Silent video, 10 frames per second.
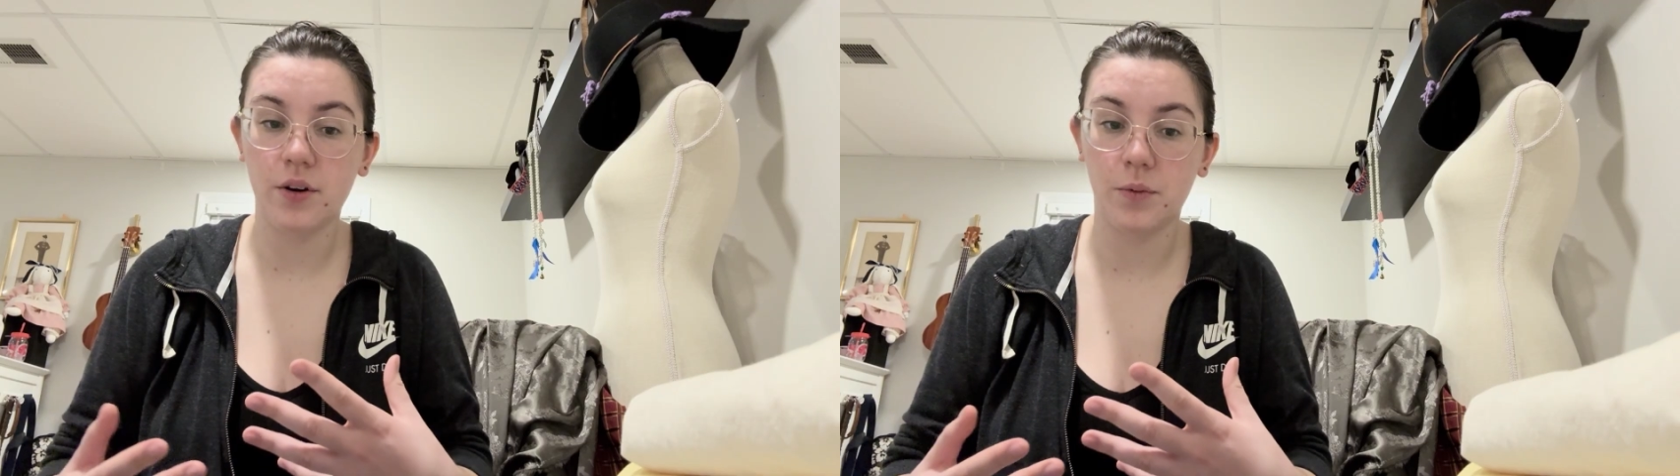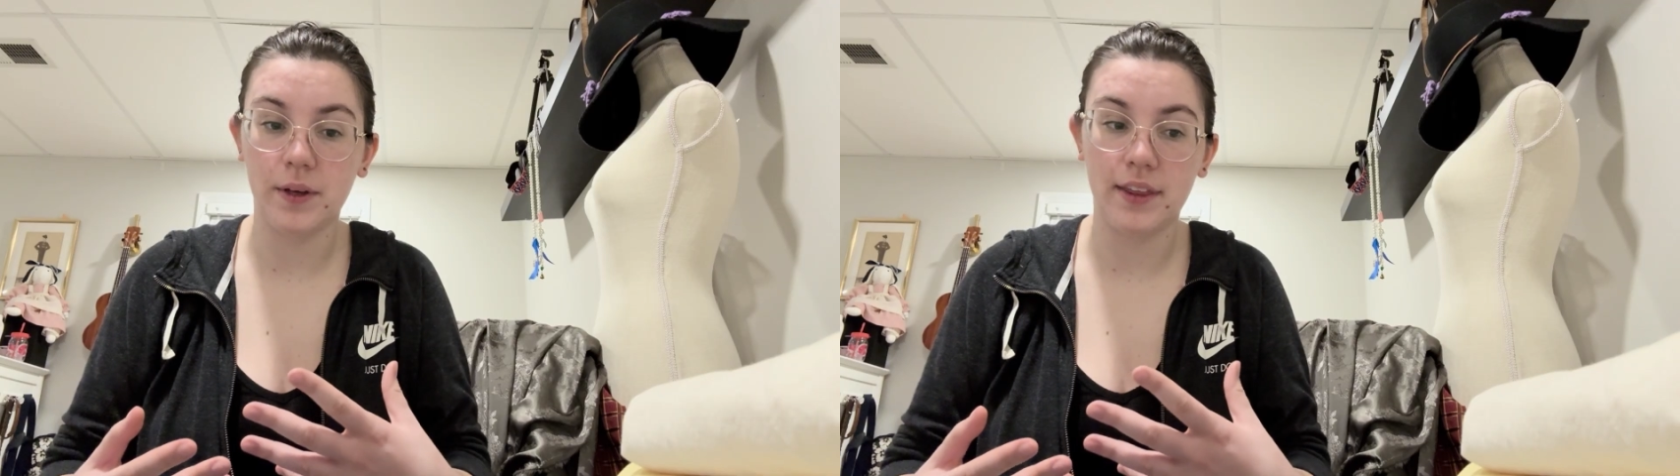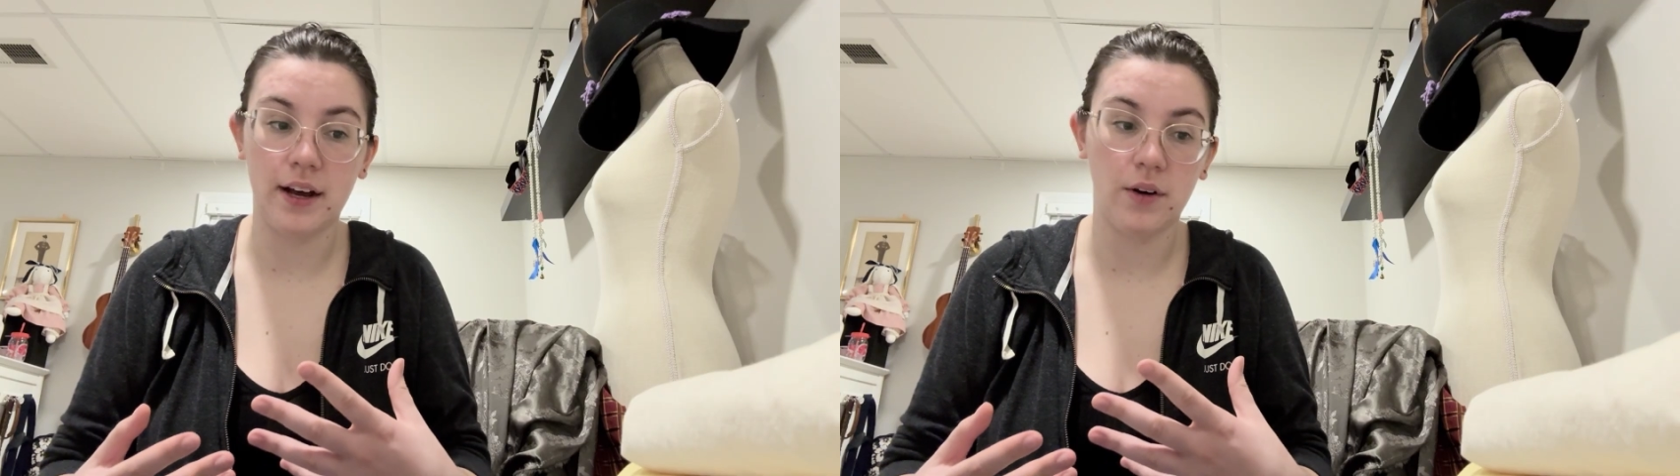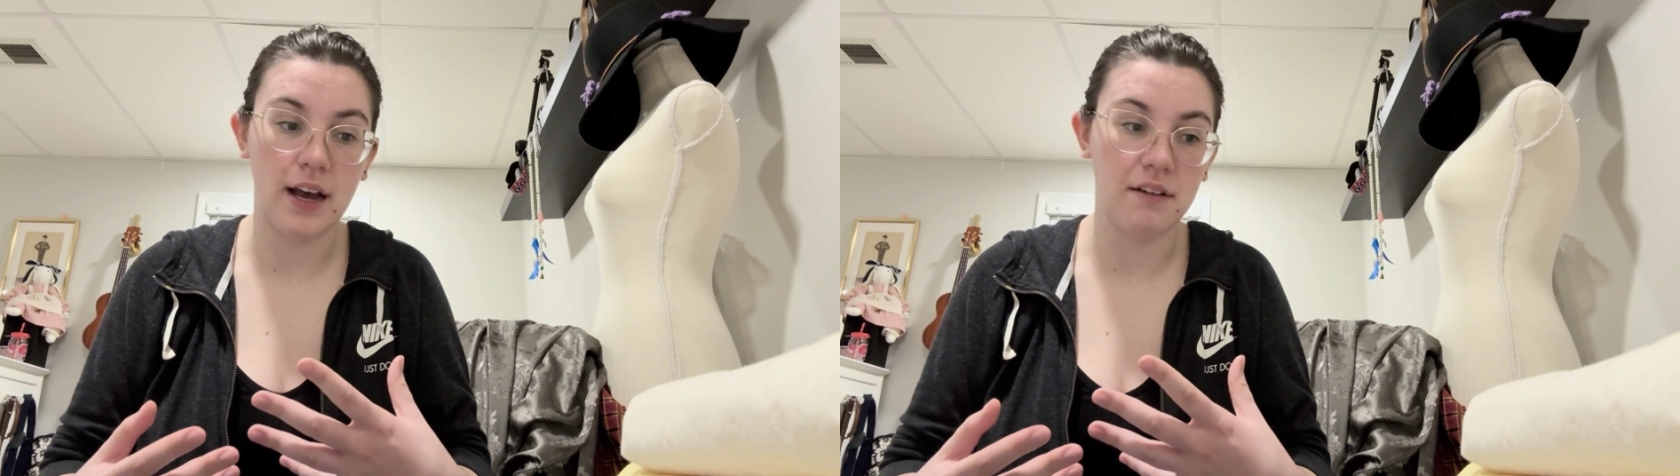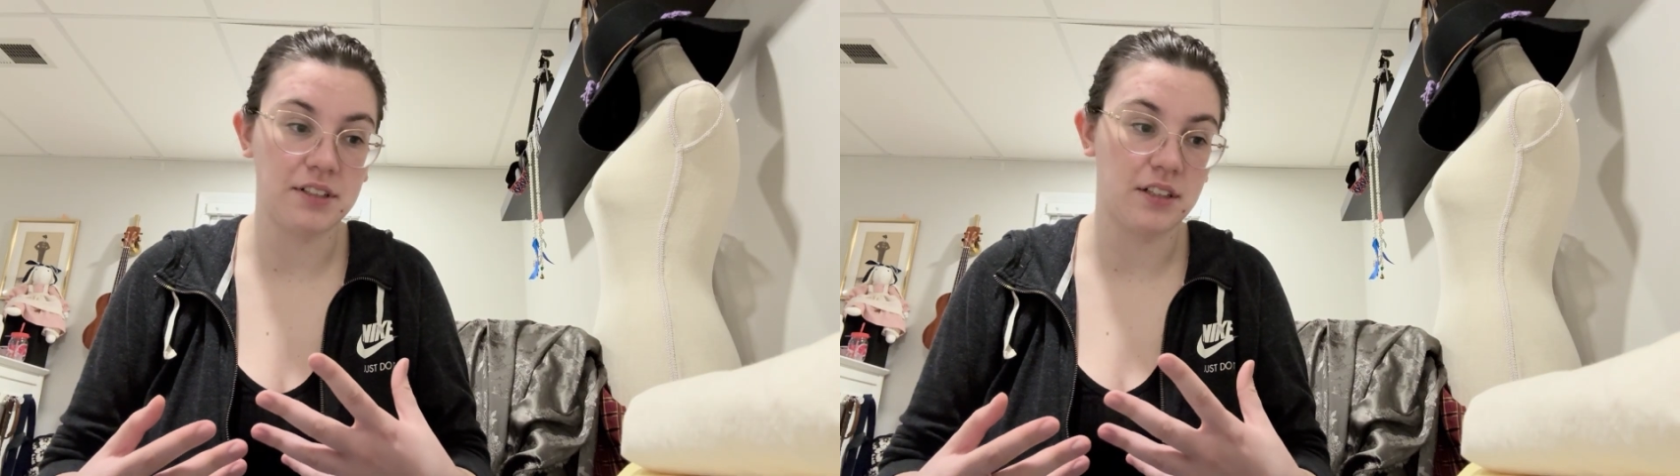without
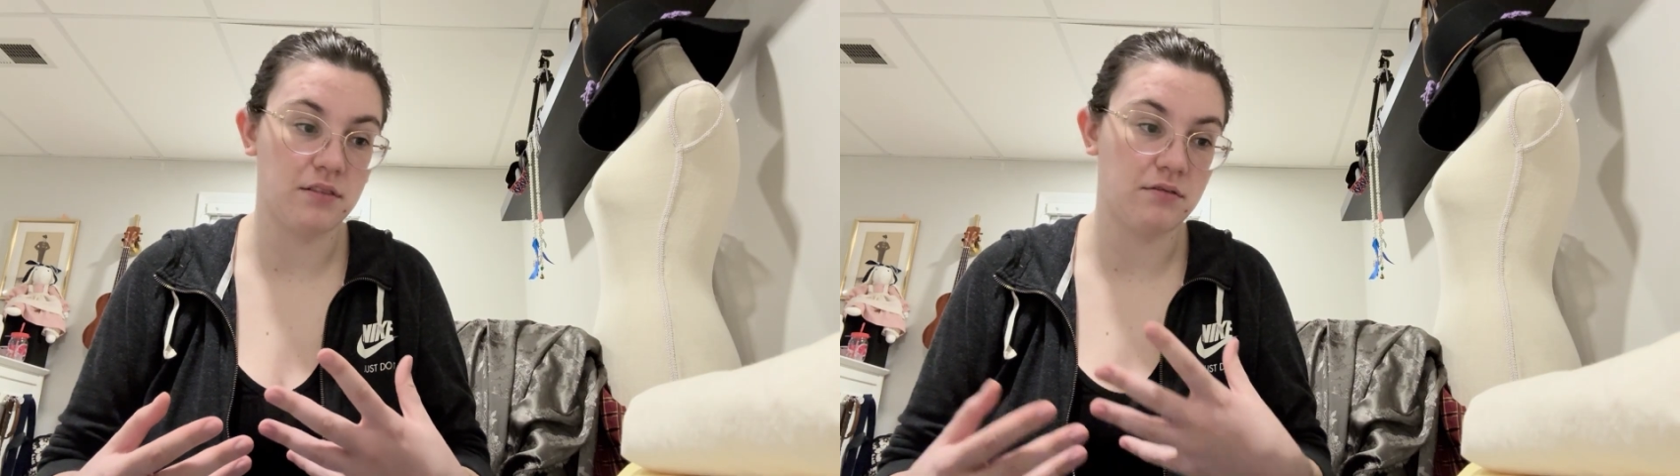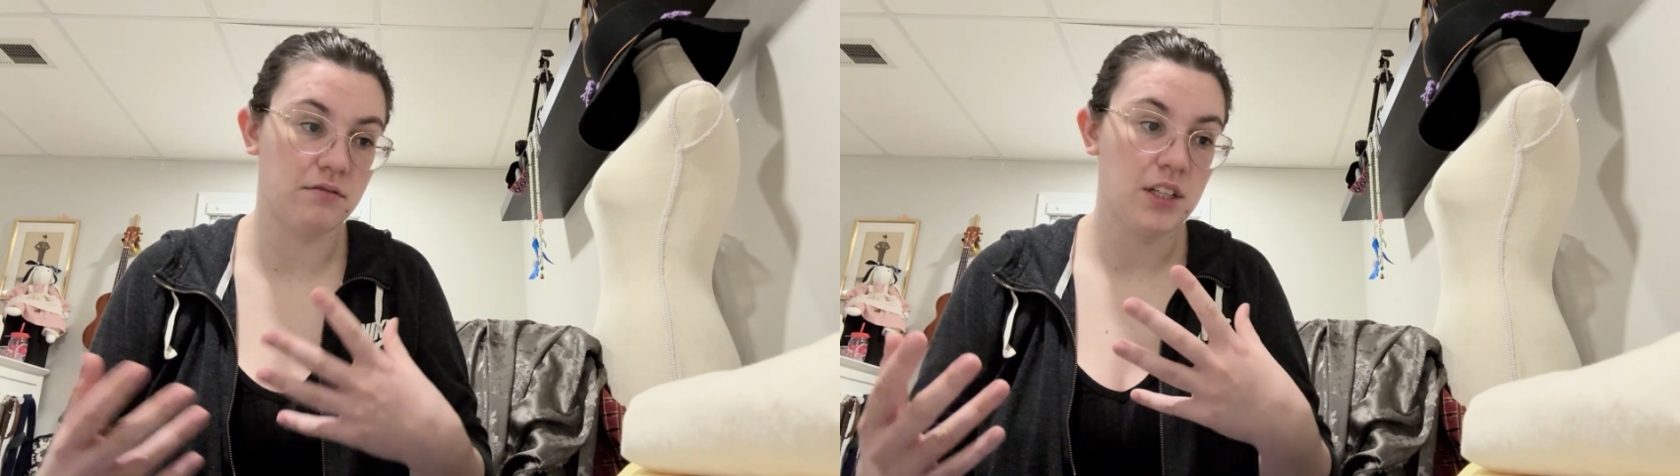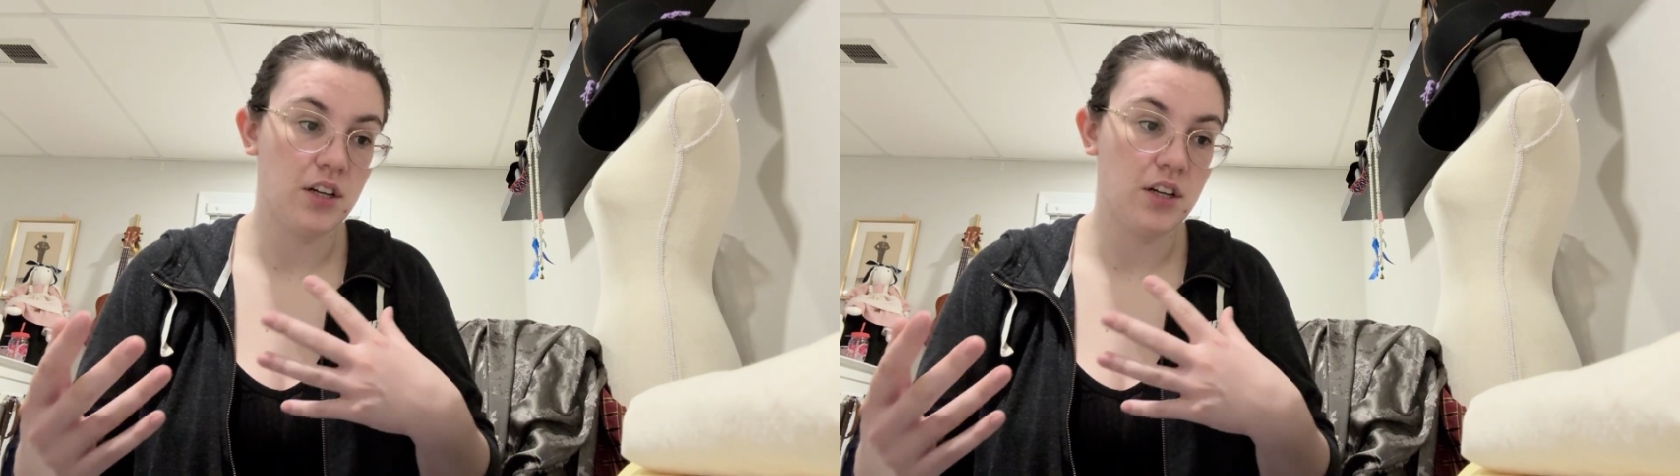having